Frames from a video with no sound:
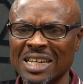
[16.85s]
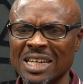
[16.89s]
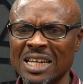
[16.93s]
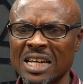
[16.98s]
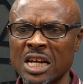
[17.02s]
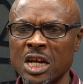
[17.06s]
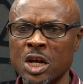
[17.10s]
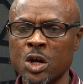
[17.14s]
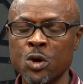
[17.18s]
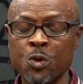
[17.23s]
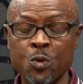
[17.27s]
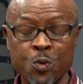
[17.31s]

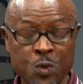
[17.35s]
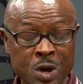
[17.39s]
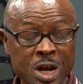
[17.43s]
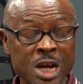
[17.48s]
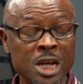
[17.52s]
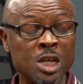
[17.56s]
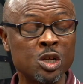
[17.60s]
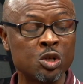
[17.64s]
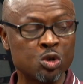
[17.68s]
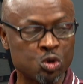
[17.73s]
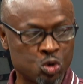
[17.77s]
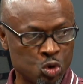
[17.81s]
real
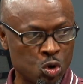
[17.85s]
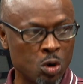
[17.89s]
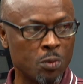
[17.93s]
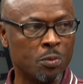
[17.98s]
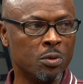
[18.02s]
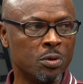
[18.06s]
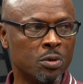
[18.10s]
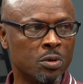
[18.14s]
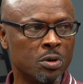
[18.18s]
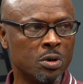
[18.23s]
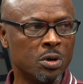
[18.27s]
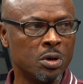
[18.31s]
trouble.
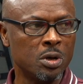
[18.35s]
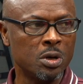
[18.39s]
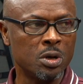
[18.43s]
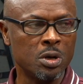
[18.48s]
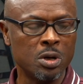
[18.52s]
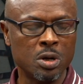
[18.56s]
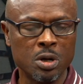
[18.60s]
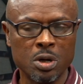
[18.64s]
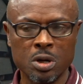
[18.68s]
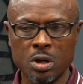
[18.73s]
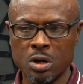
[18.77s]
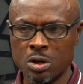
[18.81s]

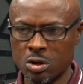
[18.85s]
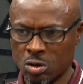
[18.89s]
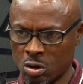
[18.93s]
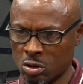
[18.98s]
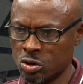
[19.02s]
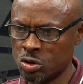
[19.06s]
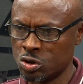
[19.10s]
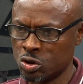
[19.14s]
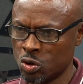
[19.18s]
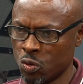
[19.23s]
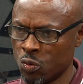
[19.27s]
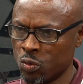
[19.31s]
Not
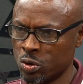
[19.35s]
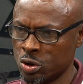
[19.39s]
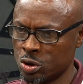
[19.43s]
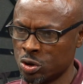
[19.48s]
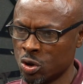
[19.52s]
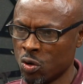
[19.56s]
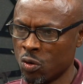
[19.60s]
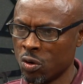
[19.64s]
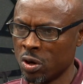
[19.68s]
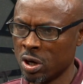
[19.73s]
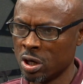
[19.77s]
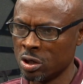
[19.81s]
so
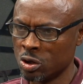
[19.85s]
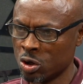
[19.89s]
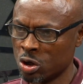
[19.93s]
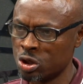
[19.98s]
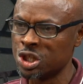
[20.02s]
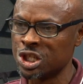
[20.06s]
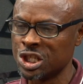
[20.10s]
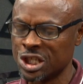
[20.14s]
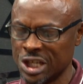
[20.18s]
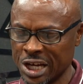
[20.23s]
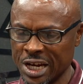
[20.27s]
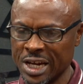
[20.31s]
surely
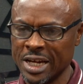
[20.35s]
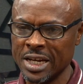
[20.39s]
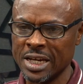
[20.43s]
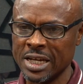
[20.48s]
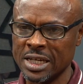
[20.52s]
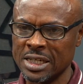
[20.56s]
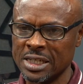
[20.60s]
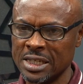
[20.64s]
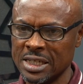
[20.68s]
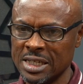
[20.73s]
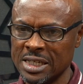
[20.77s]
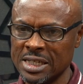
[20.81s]
just saying
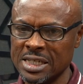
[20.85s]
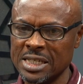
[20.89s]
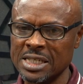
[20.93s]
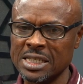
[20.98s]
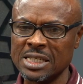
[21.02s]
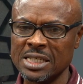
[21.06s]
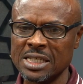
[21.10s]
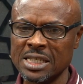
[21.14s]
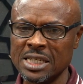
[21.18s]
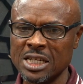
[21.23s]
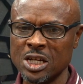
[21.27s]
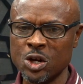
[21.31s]
it. It
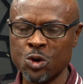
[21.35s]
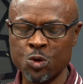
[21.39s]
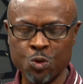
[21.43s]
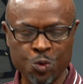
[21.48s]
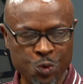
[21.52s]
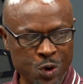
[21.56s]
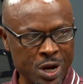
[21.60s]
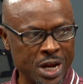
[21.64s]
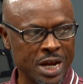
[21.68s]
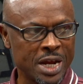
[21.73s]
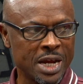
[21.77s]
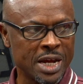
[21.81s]
is
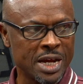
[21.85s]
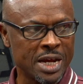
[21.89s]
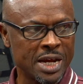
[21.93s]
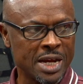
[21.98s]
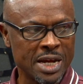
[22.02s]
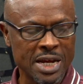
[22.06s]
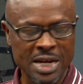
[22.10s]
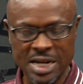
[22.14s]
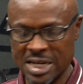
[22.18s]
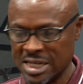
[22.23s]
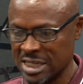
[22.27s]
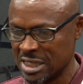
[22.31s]
real.
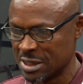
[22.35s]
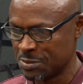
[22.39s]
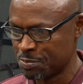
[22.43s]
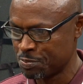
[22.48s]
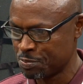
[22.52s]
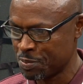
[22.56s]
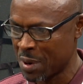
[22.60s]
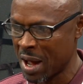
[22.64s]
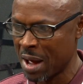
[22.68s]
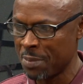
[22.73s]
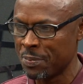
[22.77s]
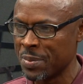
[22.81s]
It's
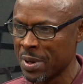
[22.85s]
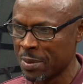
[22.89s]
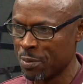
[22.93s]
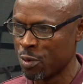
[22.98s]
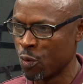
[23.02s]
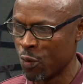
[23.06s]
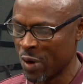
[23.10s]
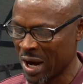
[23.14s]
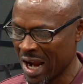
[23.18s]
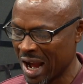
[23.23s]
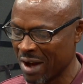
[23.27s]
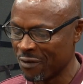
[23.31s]
palpable.
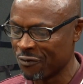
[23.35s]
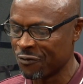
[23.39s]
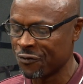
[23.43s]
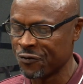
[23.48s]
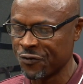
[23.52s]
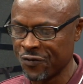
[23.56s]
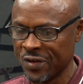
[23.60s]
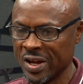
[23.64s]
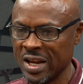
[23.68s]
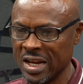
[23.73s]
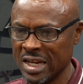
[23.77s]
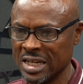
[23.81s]
We can
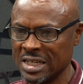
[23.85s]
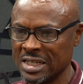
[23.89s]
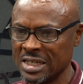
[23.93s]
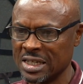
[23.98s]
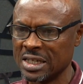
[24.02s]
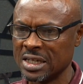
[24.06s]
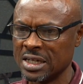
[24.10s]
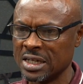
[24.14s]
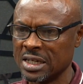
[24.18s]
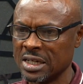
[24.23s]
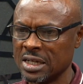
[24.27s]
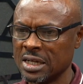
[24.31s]
feel it.
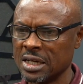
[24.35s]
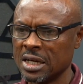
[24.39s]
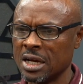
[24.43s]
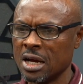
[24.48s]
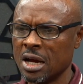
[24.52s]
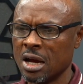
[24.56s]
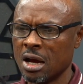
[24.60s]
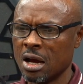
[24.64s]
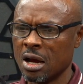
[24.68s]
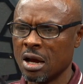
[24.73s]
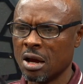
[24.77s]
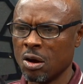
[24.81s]

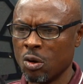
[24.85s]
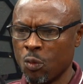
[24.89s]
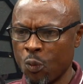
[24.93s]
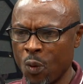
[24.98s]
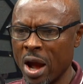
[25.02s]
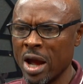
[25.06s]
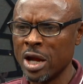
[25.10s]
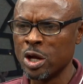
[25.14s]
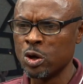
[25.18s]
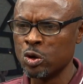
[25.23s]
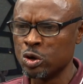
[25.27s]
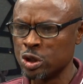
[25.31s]
Where
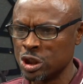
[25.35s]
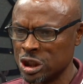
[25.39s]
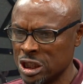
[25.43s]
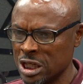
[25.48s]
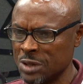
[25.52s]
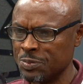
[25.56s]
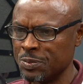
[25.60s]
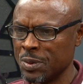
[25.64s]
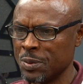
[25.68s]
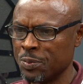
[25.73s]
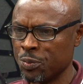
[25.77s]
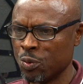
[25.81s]
you see
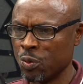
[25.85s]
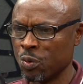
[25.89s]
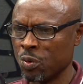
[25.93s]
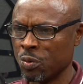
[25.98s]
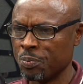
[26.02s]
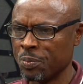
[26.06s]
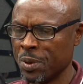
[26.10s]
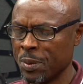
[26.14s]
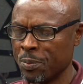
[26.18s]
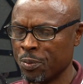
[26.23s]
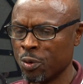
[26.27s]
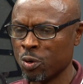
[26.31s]

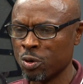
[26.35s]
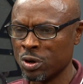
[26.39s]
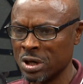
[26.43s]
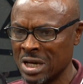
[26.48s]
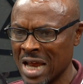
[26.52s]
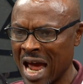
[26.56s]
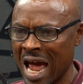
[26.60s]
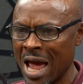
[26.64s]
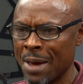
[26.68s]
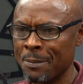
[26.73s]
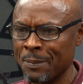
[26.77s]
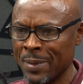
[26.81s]
people
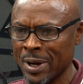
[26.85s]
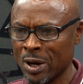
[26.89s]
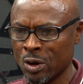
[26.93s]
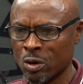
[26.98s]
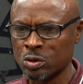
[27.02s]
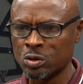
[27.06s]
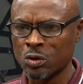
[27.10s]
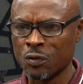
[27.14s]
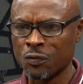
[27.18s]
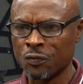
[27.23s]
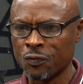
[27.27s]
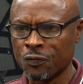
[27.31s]
die because
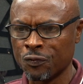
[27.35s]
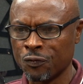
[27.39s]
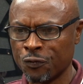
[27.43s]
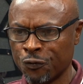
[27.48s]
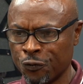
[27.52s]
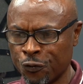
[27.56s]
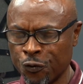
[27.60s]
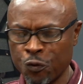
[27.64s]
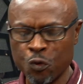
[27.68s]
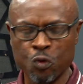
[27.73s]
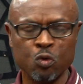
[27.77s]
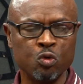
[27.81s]
of
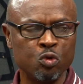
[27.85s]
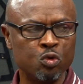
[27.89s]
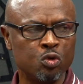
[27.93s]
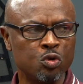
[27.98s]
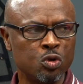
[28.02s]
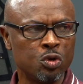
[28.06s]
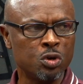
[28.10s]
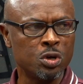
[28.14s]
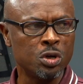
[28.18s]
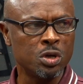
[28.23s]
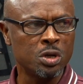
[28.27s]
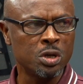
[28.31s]
food,
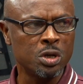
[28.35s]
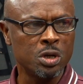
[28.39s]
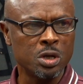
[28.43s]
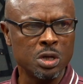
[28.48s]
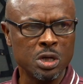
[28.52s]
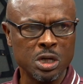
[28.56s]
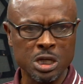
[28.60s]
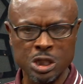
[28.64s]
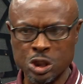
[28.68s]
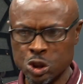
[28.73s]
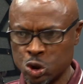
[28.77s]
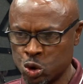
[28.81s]

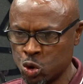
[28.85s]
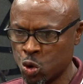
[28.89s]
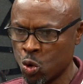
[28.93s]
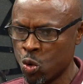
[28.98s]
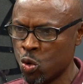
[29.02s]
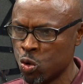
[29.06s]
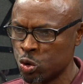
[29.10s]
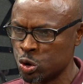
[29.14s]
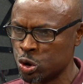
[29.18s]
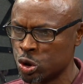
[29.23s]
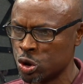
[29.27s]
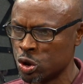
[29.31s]
it
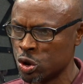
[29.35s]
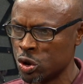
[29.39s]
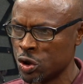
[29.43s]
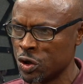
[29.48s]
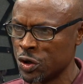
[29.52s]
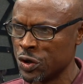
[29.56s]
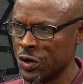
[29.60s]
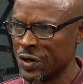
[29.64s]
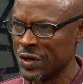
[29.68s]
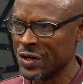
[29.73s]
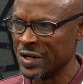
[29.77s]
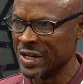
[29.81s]
shows
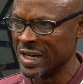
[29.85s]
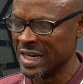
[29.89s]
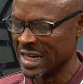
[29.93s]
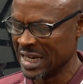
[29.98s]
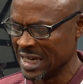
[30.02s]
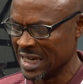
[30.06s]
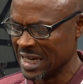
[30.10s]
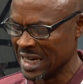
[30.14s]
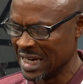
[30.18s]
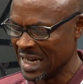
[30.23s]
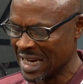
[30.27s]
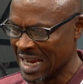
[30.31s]
the
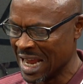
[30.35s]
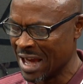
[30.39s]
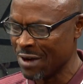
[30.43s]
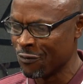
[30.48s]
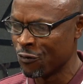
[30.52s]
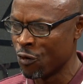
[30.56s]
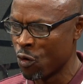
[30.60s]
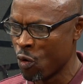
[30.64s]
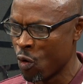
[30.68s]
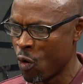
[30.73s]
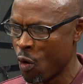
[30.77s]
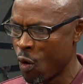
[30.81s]

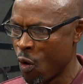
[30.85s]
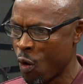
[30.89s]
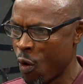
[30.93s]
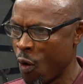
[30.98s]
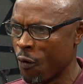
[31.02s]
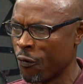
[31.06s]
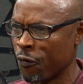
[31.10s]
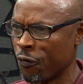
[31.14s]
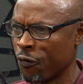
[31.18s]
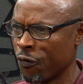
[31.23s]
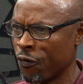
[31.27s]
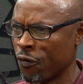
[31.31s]
level of